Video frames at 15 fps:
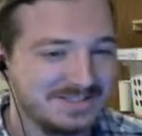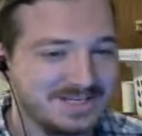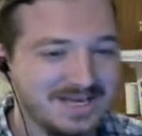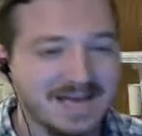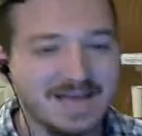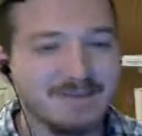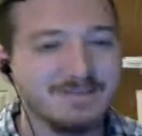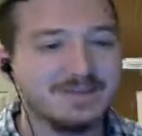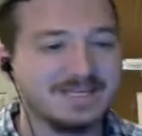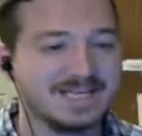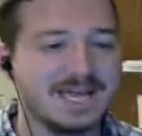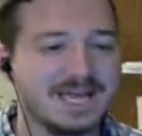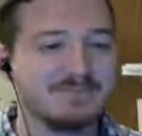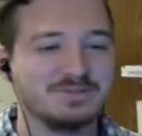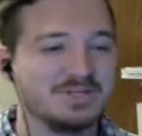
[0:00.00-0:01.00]
I will
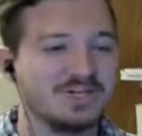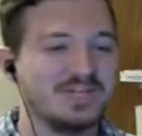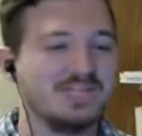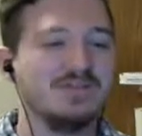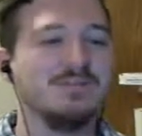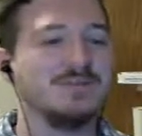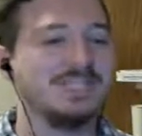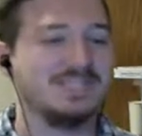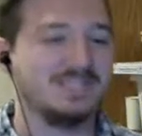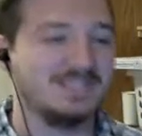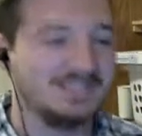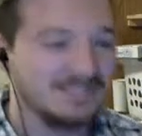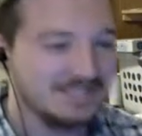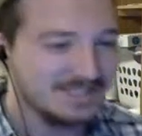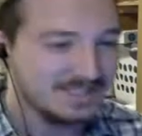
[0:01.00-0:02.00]
capture a human.
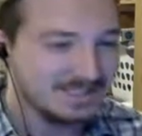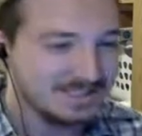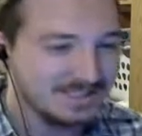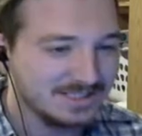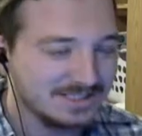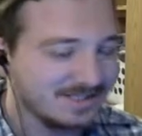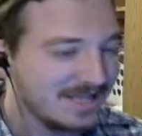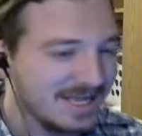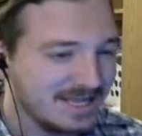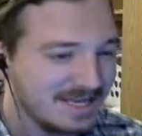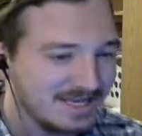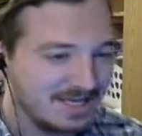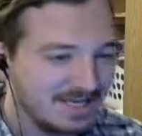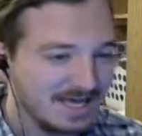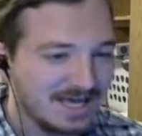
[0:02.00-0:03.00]
Then
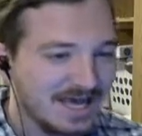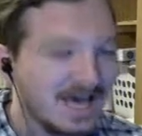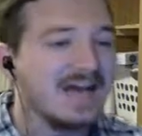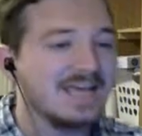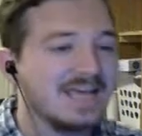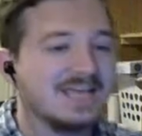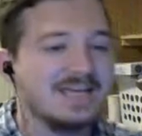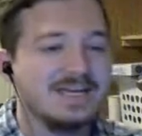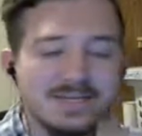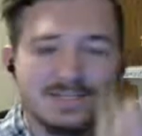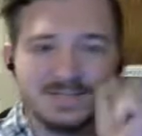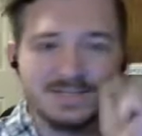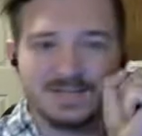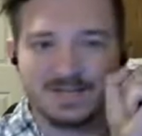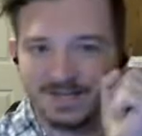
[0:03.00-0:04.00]
I,
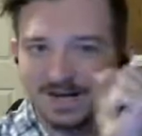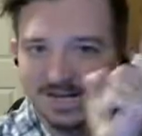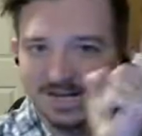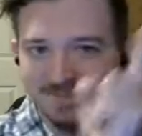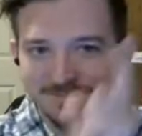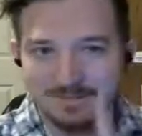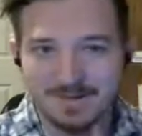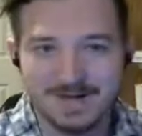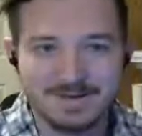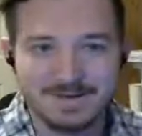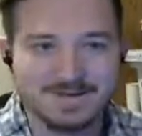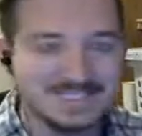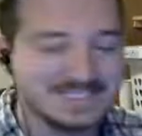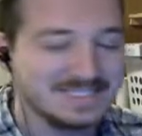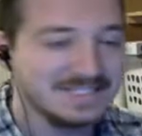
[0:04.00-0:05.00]
the Great
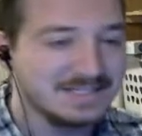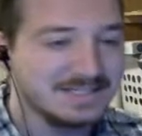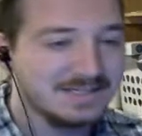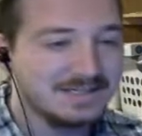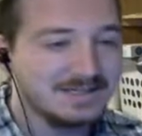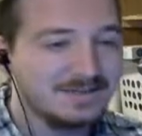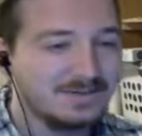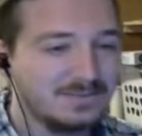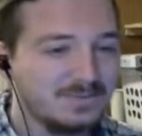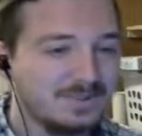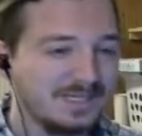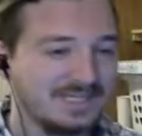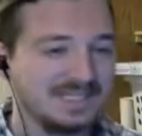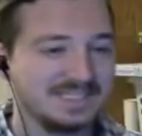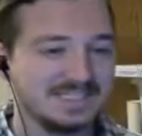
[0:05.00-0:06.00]
Papyrus, will
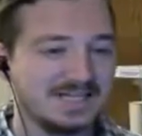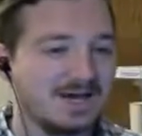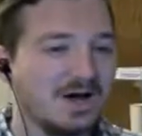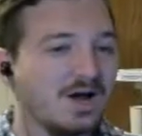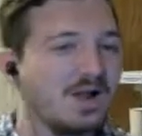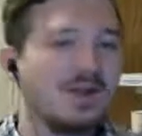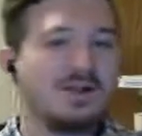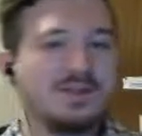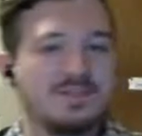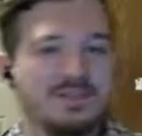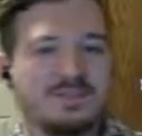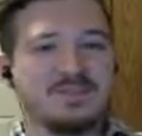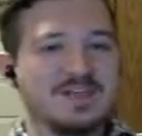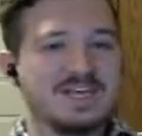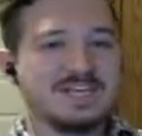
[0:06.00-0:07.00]
get all the
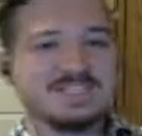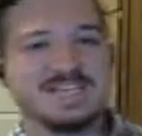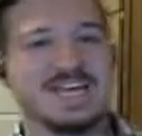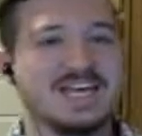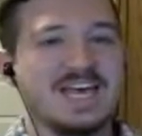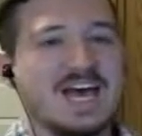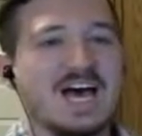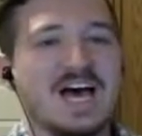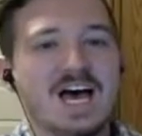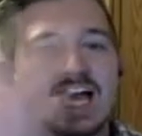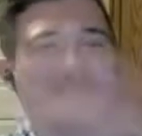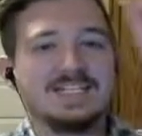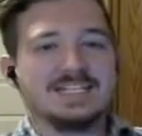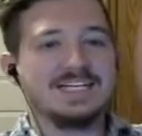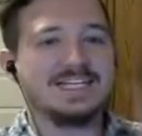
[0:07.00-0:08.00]
things I
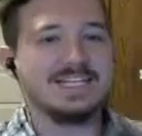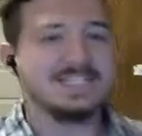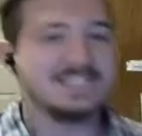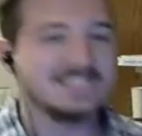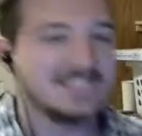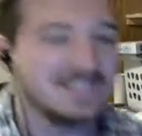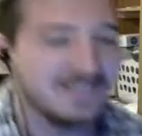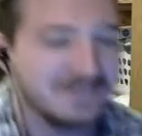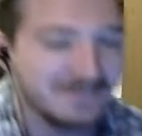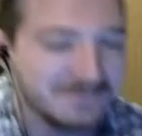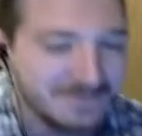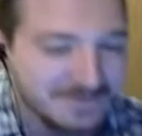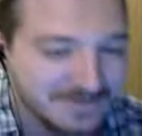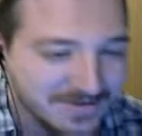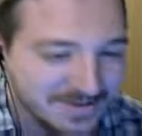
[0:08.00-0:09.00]
utterly deserve.
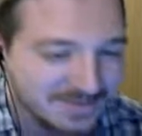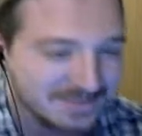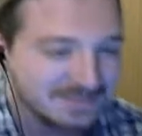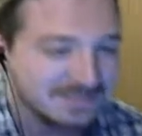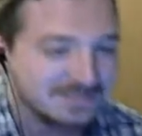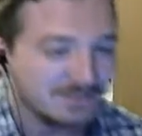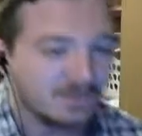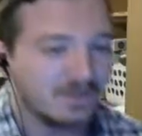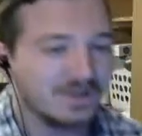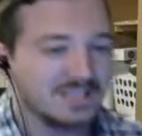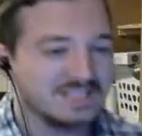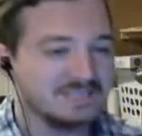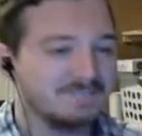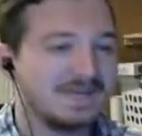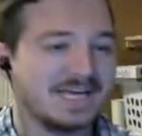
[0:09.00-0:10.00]

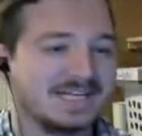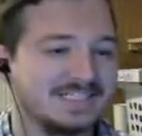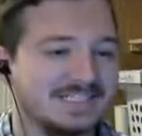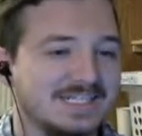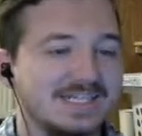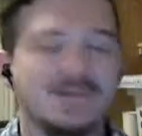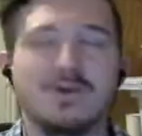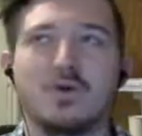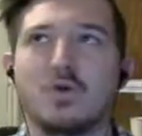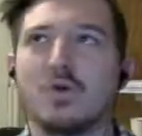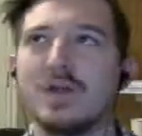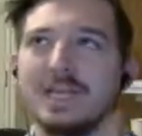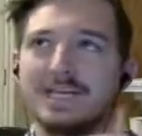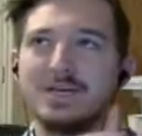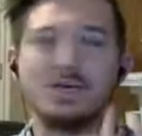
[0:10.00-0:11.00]
Respect,
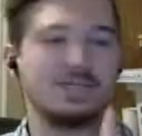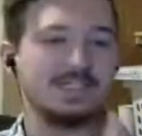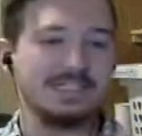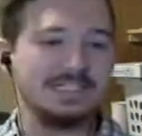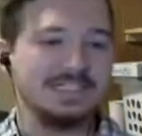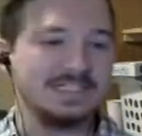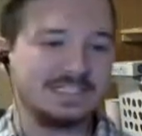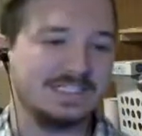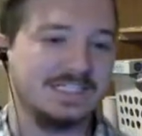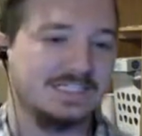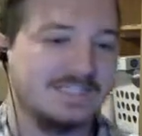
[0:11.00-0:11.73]
recognition.